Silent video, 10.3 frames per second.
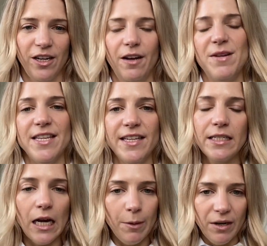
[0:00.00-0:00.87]
I mean, this
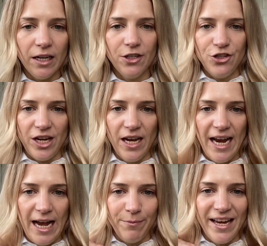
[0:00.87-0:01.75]
time last year I
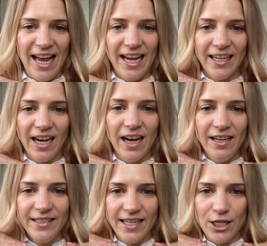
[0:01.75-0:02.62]
had my hair
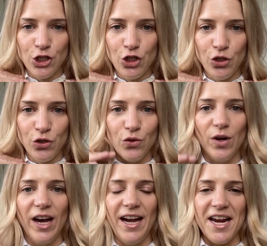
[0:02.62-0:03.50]
cut into
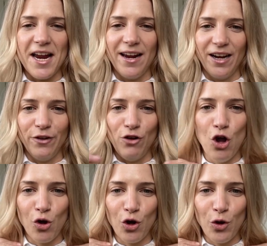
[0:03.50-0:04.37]
a kind of
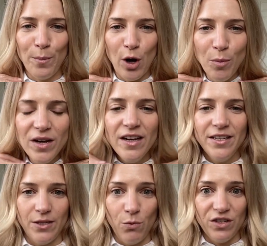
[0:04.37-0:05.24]
long bob,
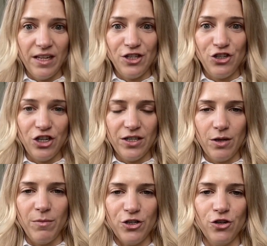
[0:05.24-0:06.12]
so it was like just on
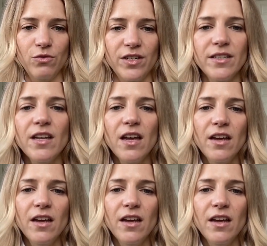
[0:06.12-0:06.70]
my shoulders.